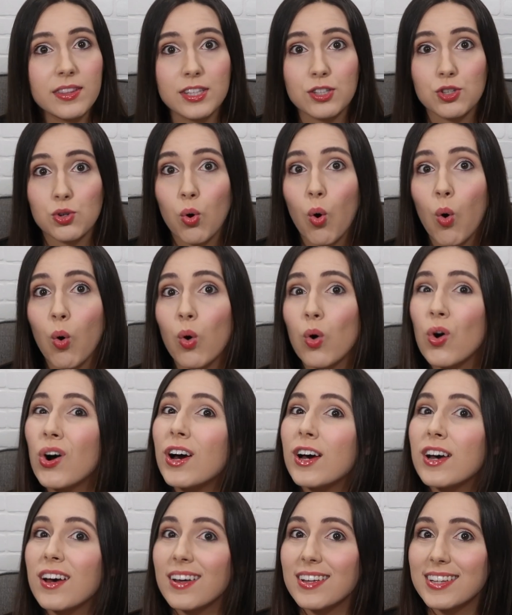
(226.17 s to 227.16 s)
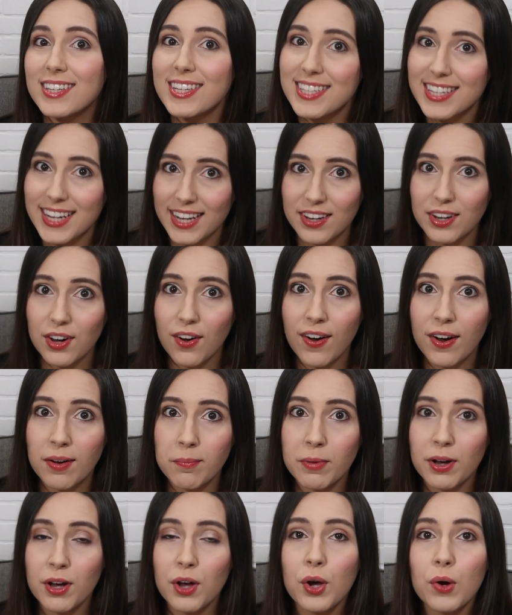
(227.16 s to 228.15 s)
this whole
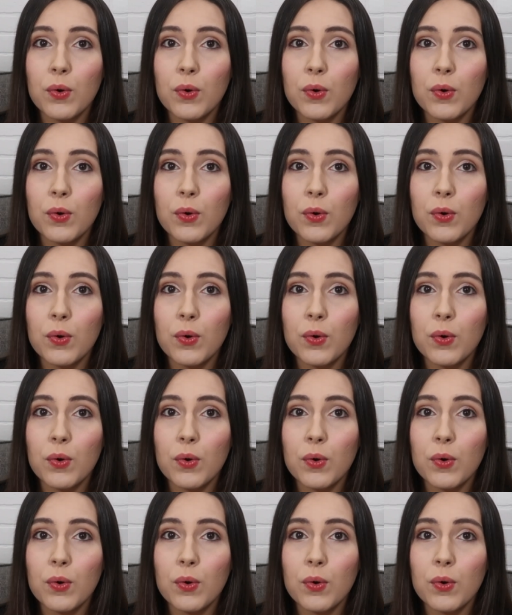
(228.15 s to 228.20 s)
sitcom,